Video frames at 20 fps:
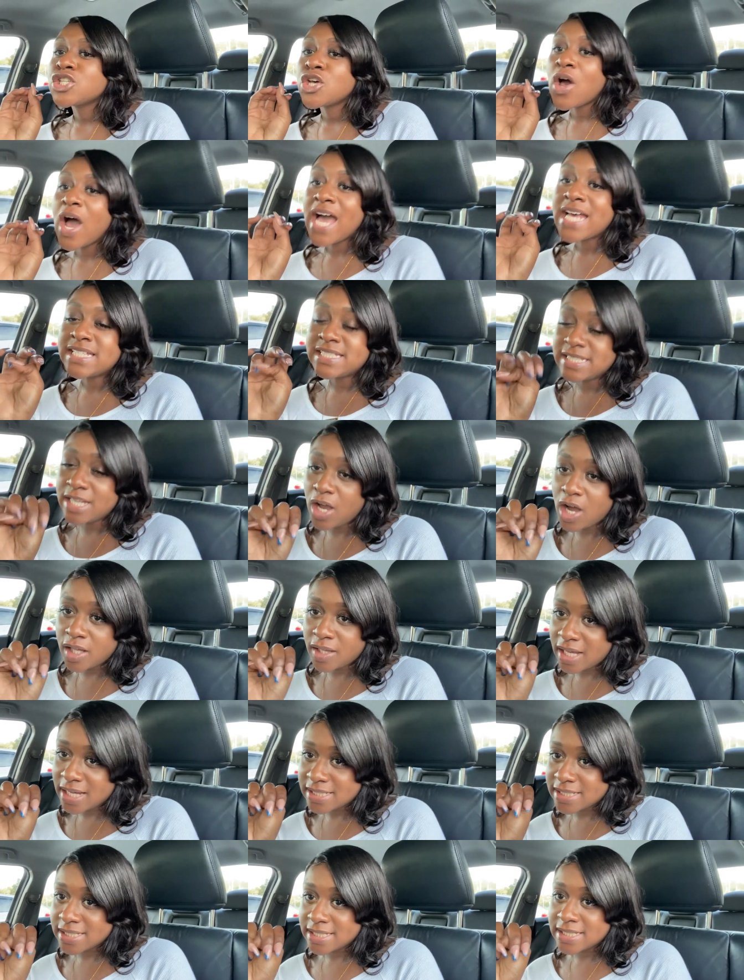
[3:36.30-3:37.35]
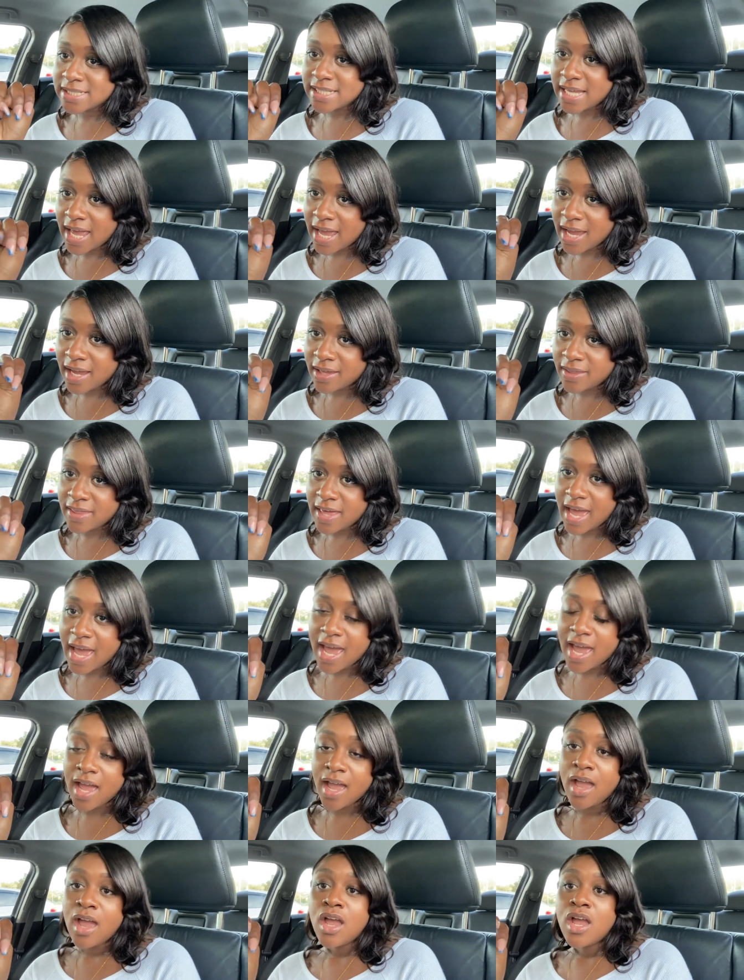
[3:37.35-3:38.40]
so i say all that to say
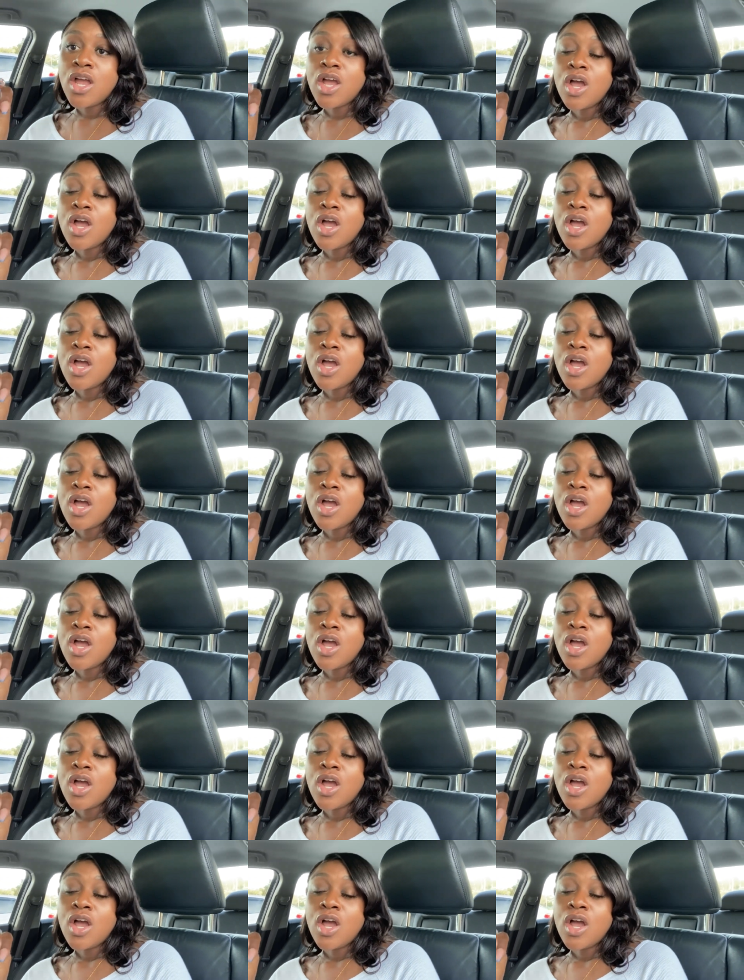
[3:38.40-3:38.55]
that